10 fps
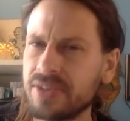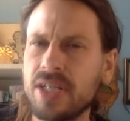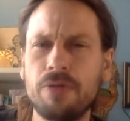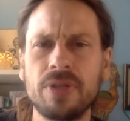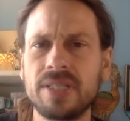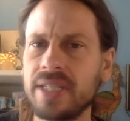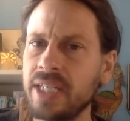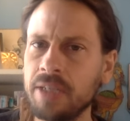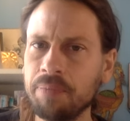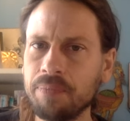
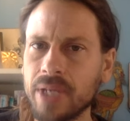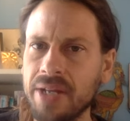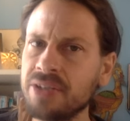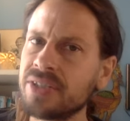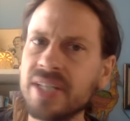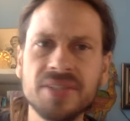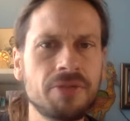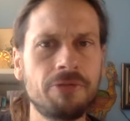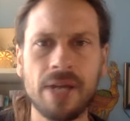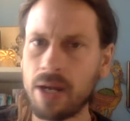self-esteem and your sense
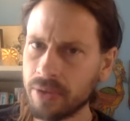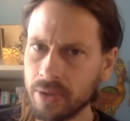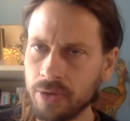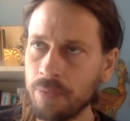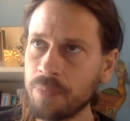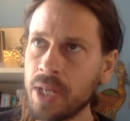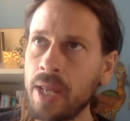of value.